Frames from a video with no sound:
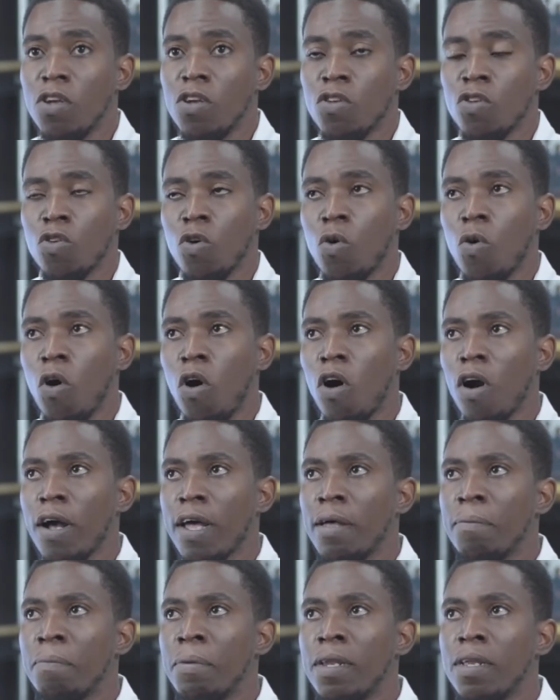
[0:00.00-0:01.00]
So our
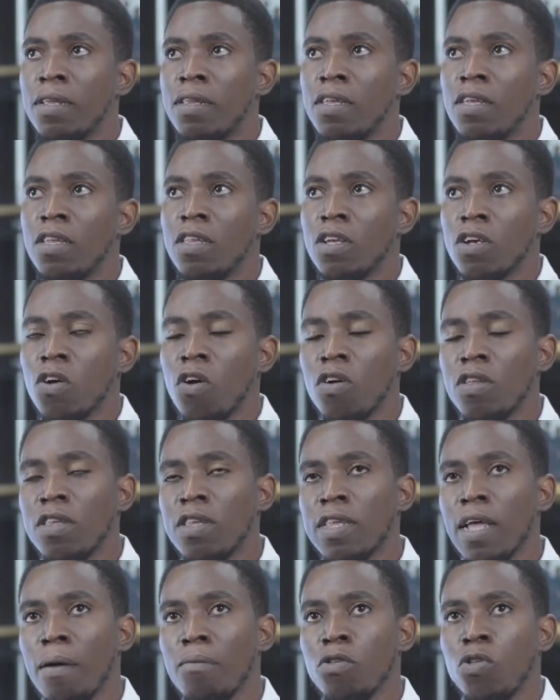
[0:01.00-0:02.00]
ability to
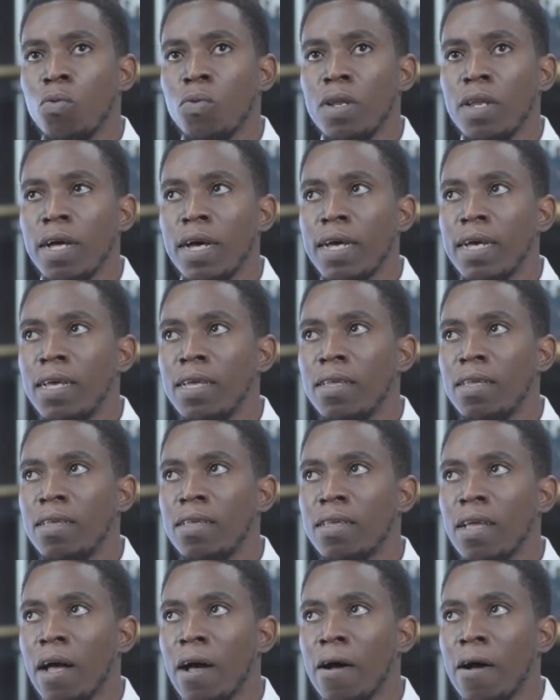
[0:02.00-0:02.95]
conceptualize